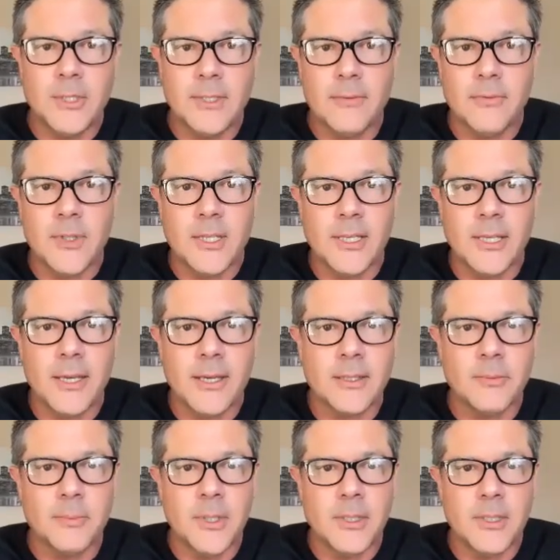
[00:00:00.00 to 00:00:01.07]
and everything had
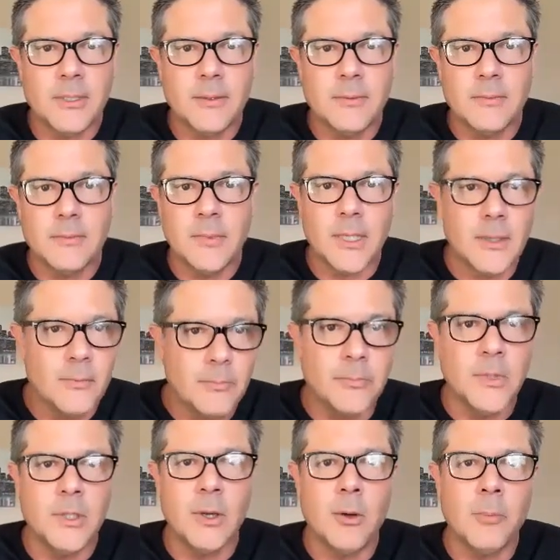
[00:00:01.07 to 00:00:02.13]
to be kind
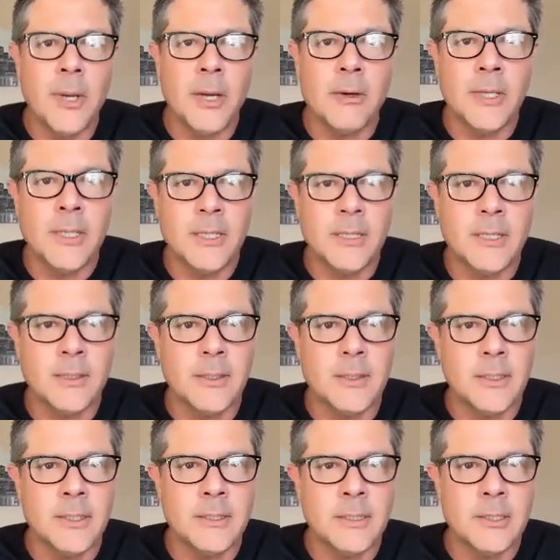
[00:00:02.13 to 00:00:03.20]
of, buried in
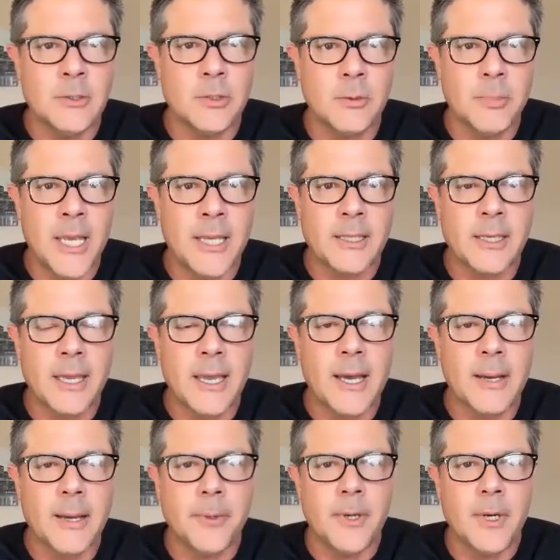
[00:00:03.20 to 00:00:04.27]
a digital banking
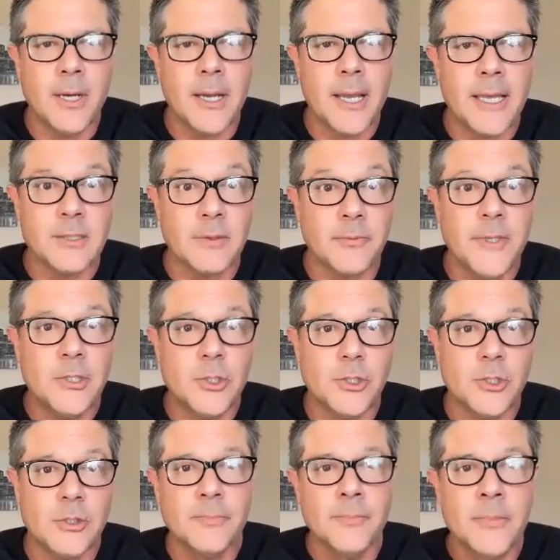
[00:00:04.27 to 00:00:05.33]
app as a
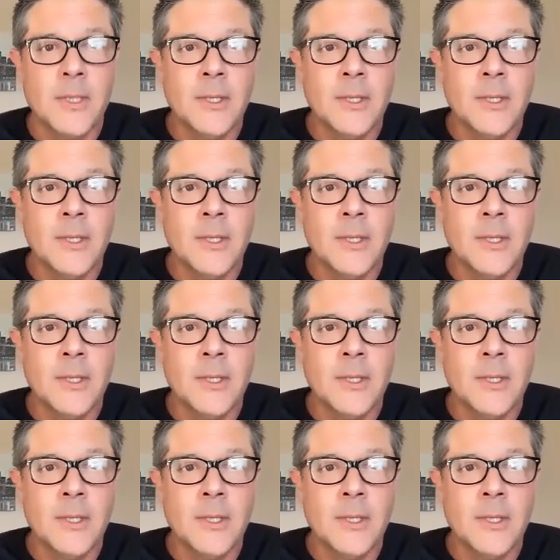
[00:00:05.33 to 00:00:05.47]
feature.